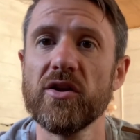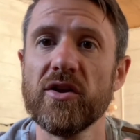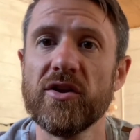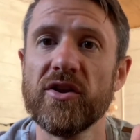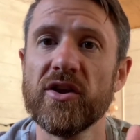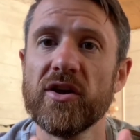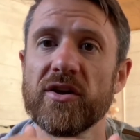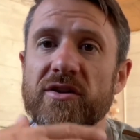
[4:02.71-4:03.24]

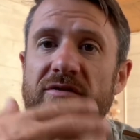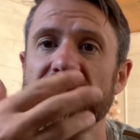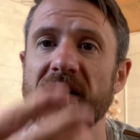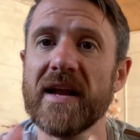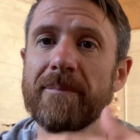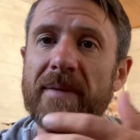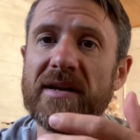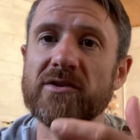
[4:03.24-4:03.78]
the
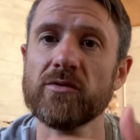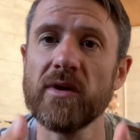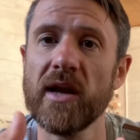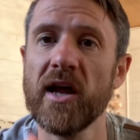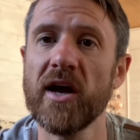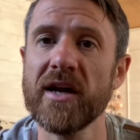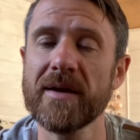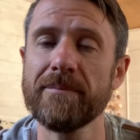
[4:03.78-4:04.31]
developmental
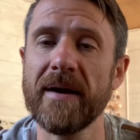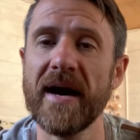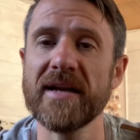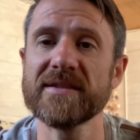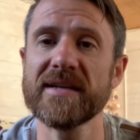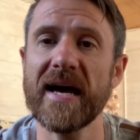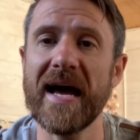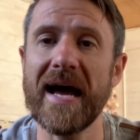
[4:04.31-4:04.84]
learning
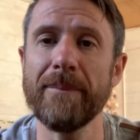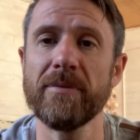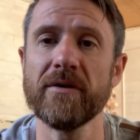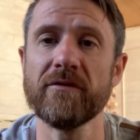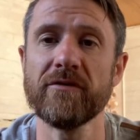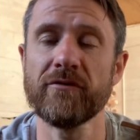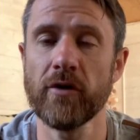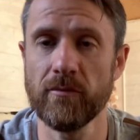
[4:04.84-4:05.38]
patterns that happen
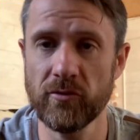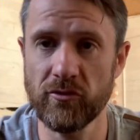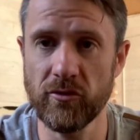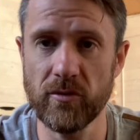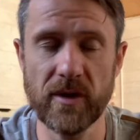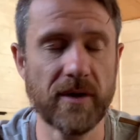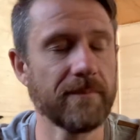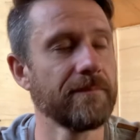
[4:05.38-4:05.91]
from
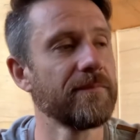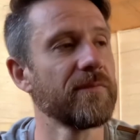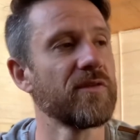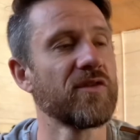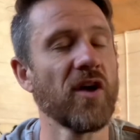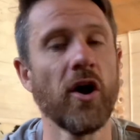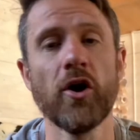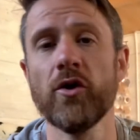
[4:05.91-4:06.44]
crawling.
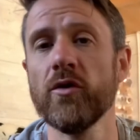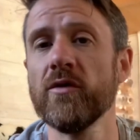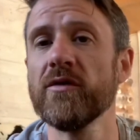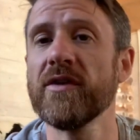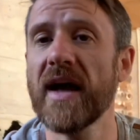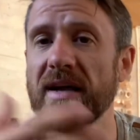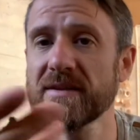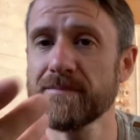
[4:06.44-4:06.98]
So
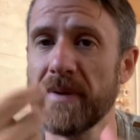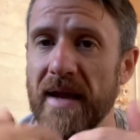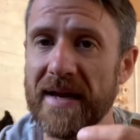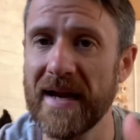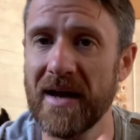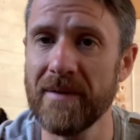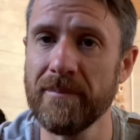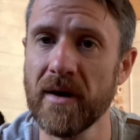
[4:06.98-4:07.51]
that's played
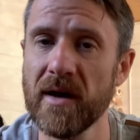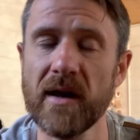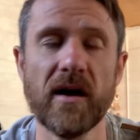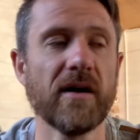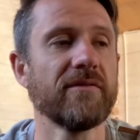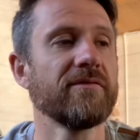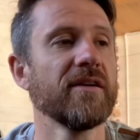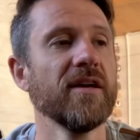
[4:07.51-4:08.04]
out in my life.